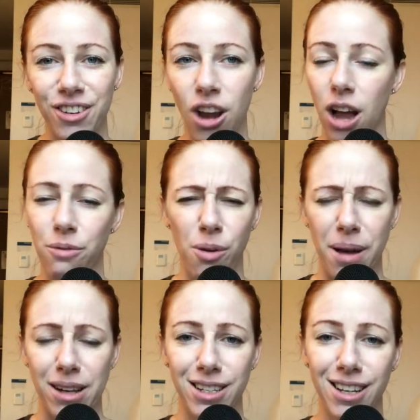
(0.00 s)
non
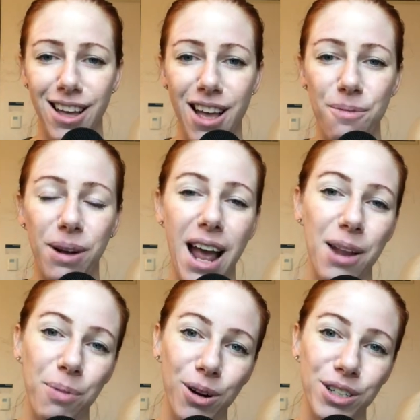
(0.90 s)
romantic, but I had
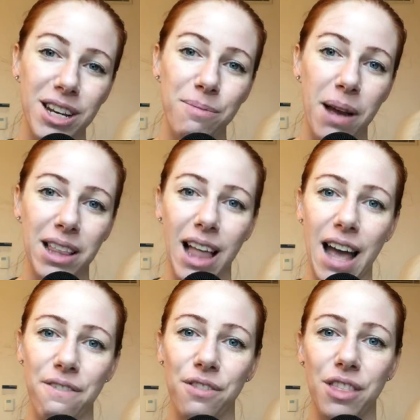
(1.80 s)
a person in my
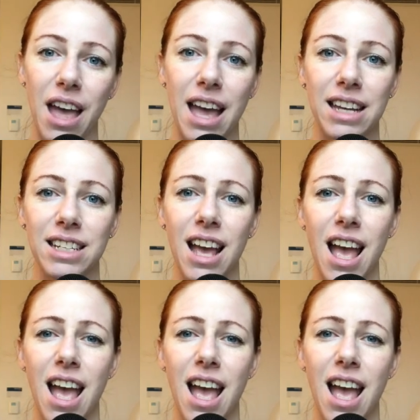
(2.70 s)
life that